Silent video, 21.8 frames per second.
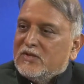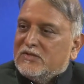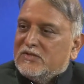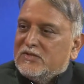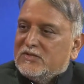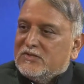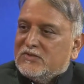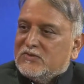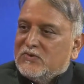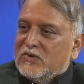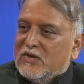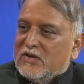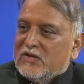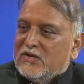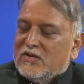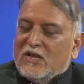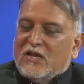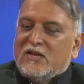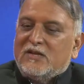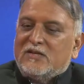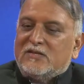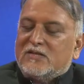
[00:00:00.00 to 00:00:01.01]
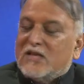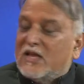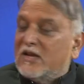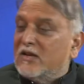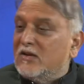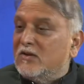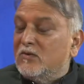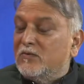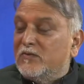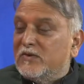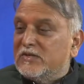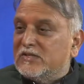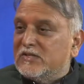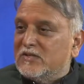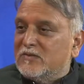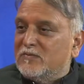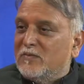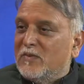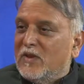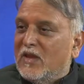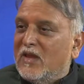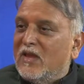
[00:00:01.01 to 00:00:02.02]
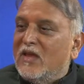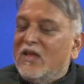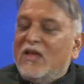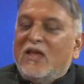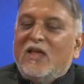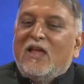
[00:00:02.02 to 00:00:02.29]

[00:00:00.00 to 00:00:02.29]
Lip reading: district and decided to visit me,